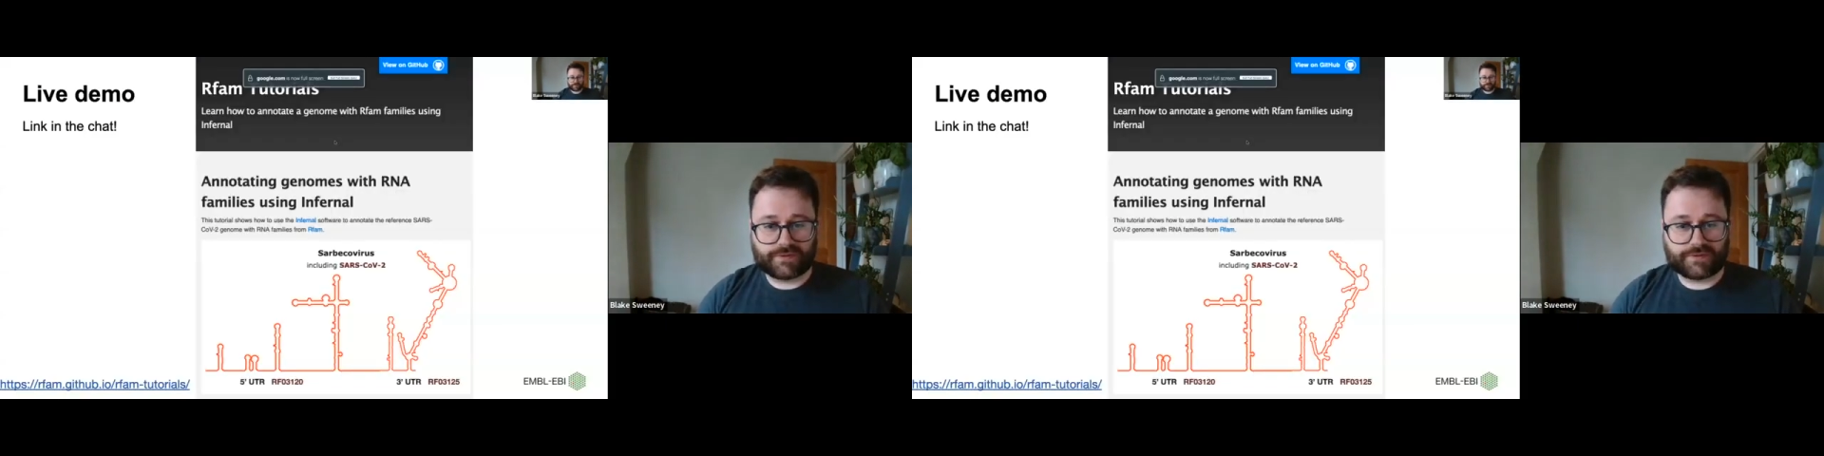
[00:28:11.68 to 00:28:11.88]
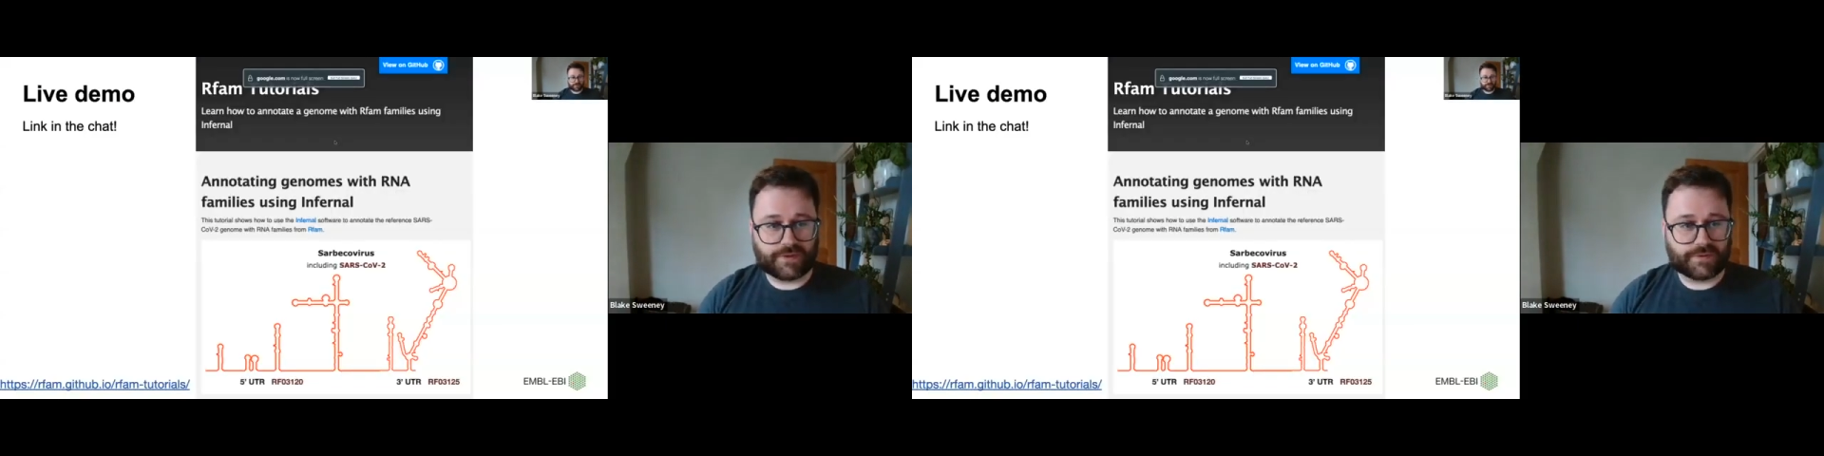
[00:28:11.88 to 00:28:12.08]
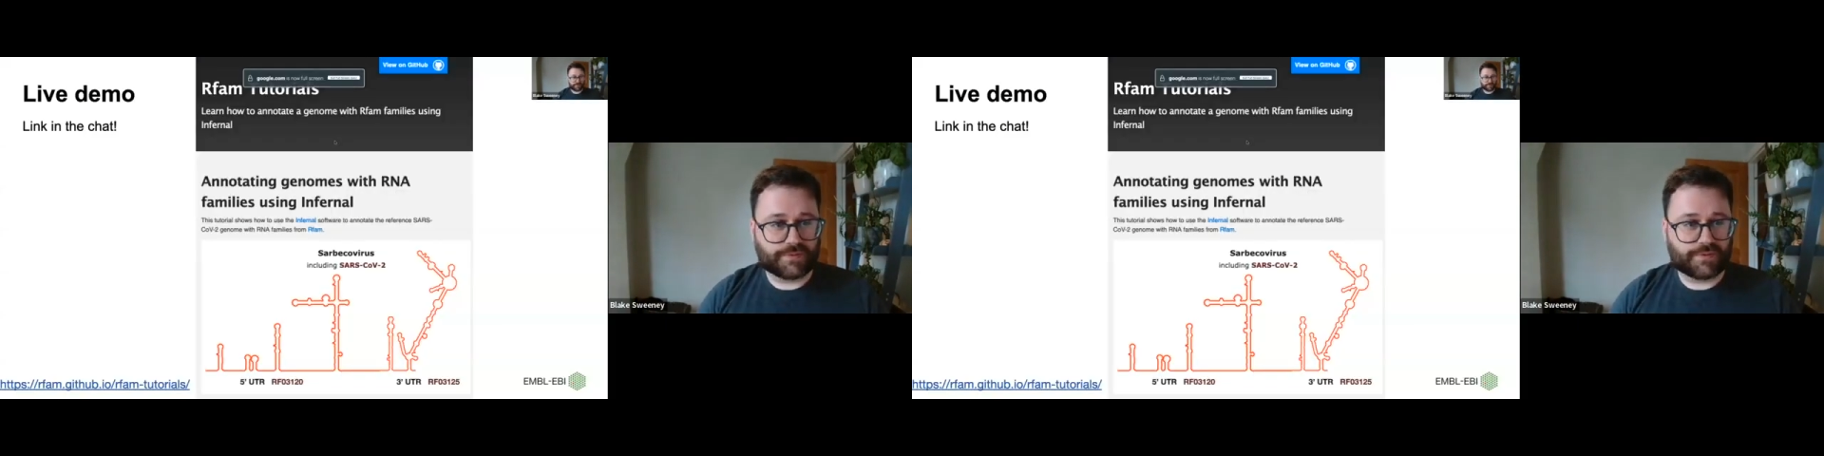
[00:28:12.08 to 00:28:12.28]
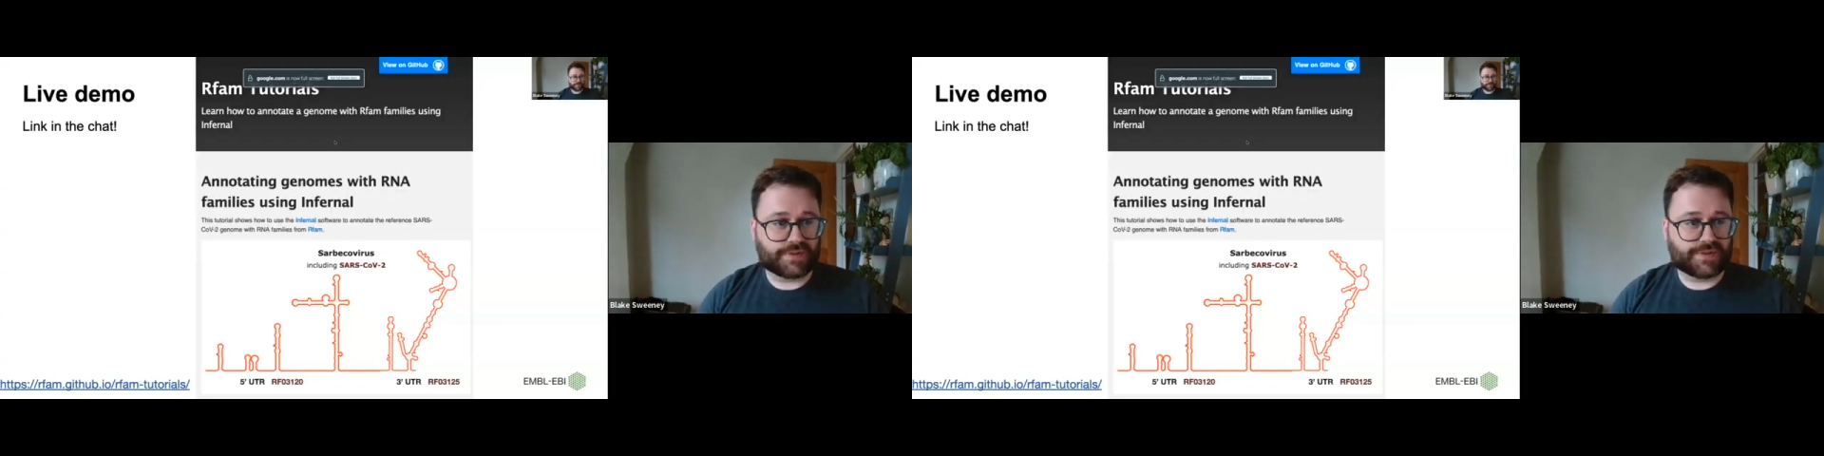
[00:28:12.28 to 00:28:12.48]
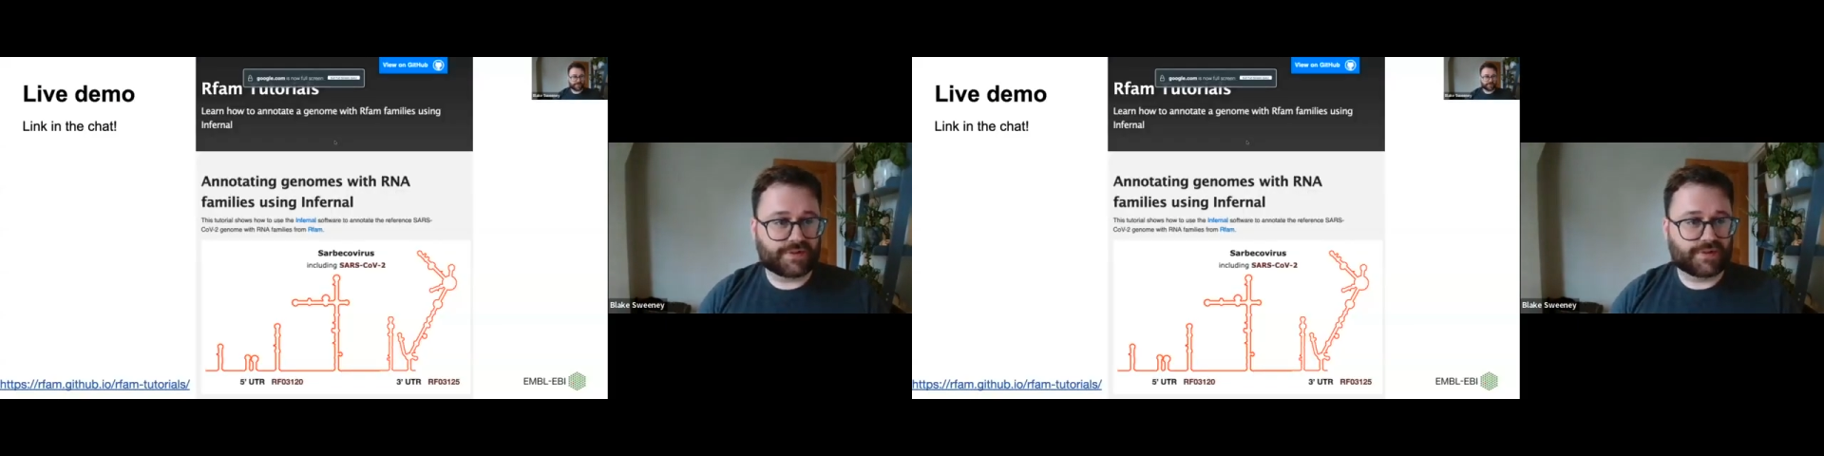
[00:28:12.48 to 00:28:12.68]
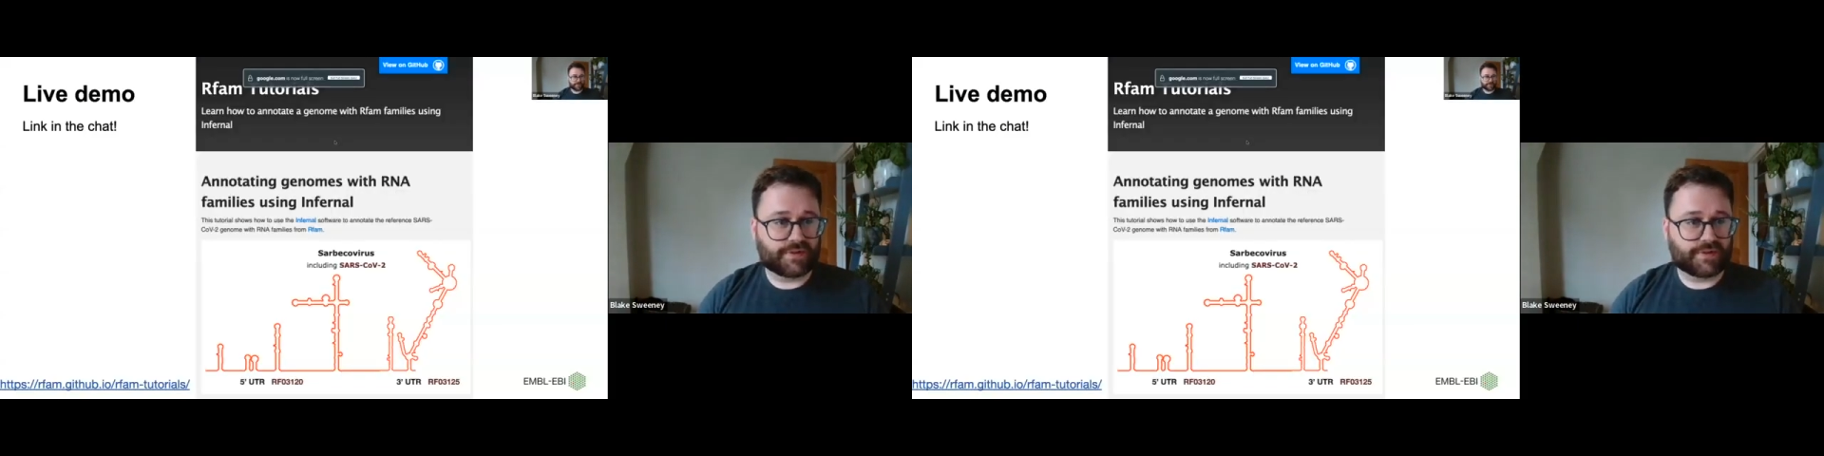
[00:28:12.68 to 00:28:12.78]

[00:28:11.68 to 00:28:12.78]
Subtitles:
So just